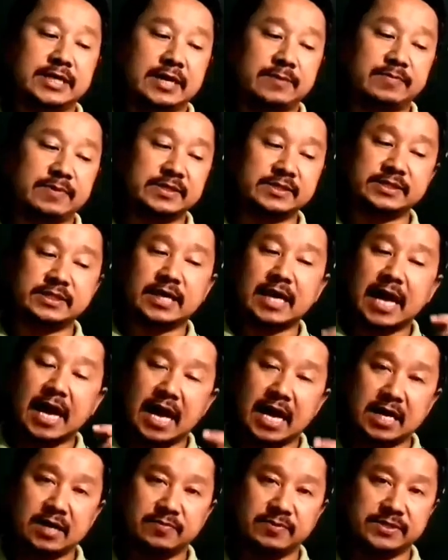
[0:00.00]
That means
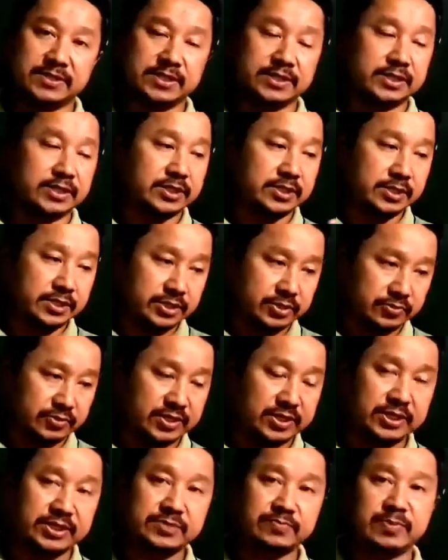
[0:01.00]
RBC
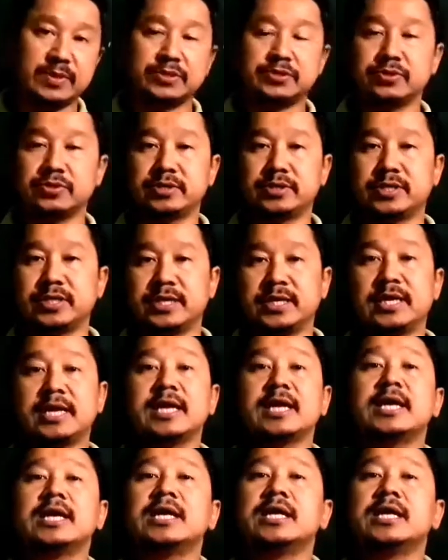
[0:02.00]
during its maturity